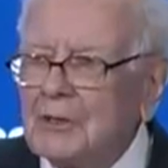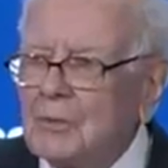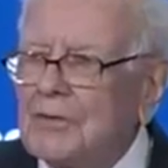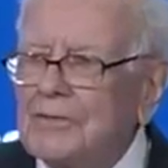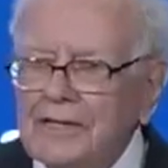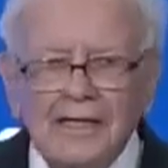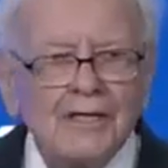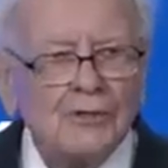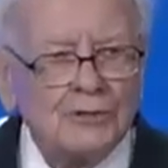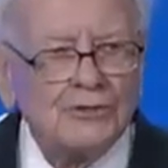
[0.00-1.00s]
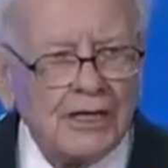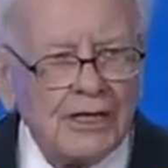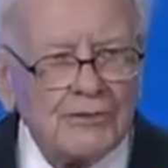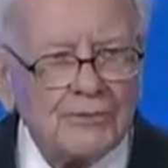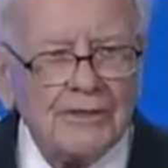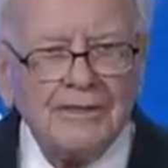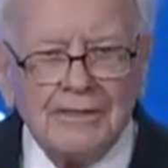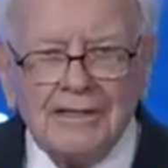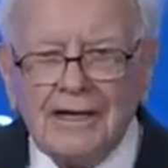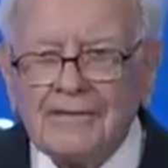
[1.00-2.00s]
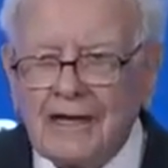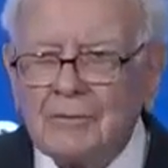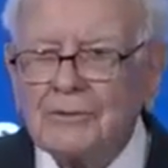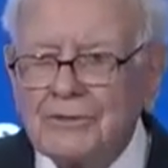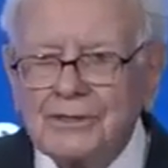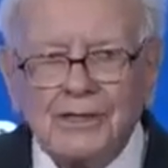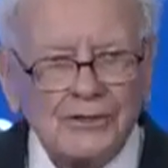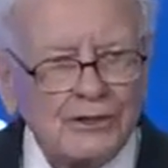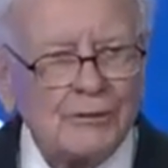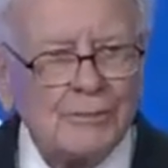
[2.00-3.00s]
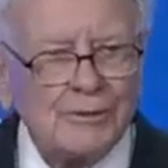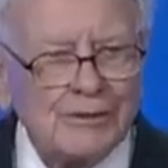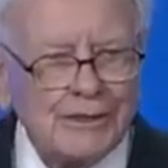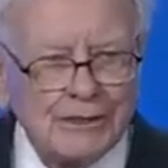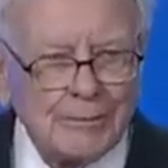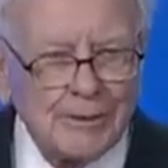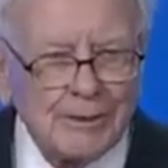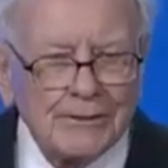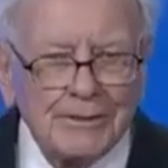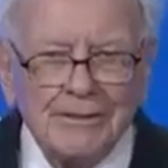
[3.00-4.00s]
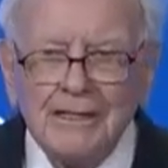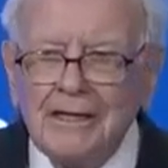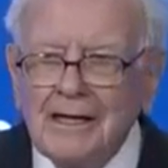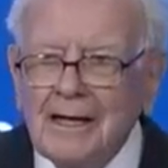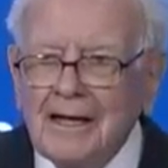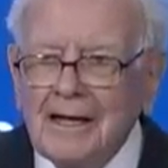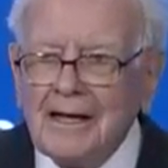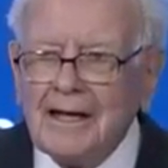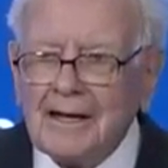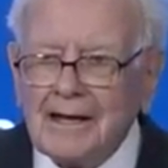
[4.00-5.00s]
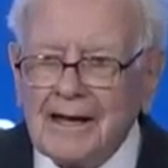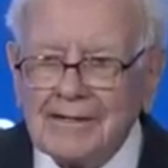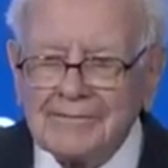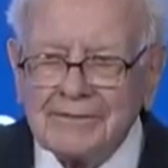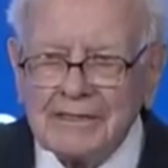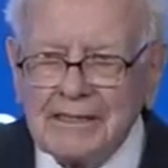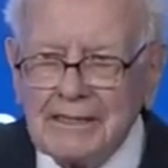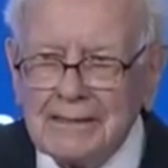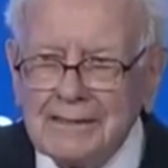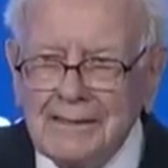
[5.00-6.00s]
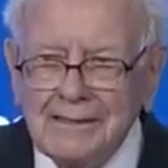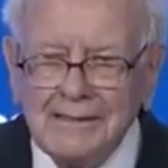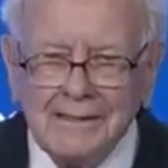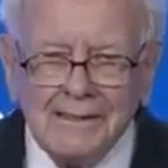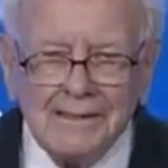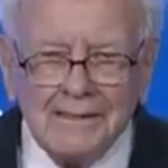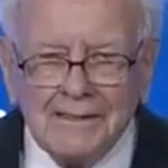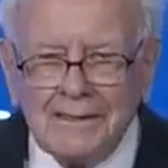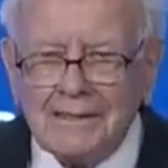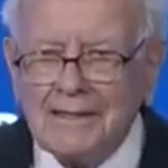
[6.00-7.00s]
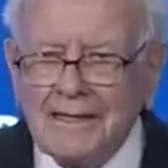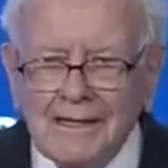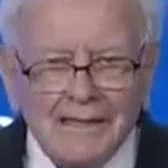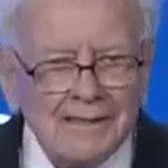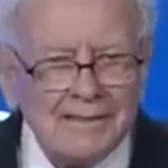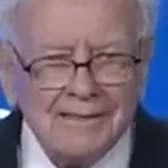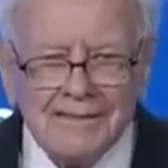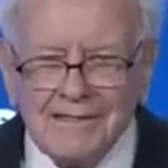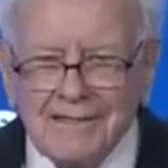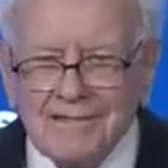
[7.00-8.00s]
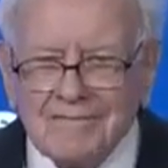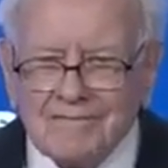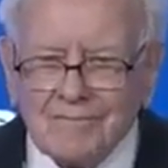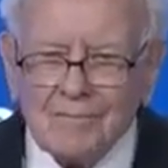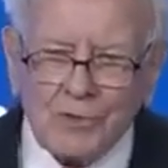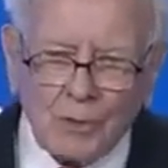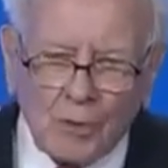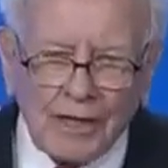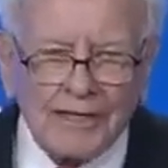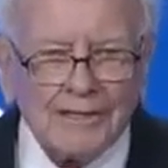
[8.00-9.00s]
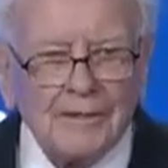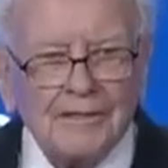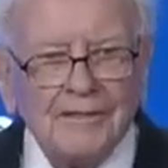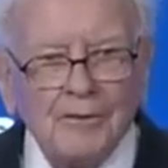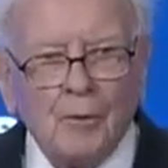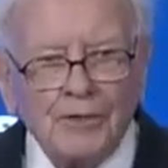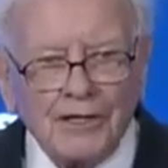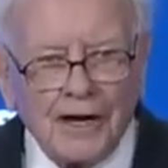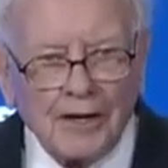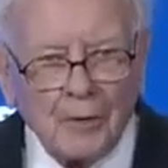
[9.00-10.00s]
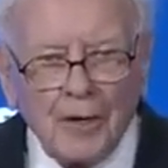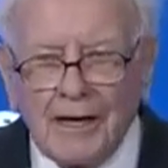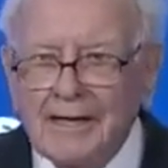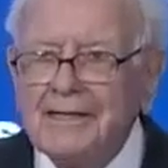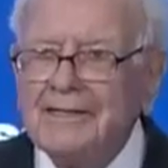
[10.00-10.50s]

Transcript: one thing he could change, and that was the customer's experience. And I have seen for the one that got away,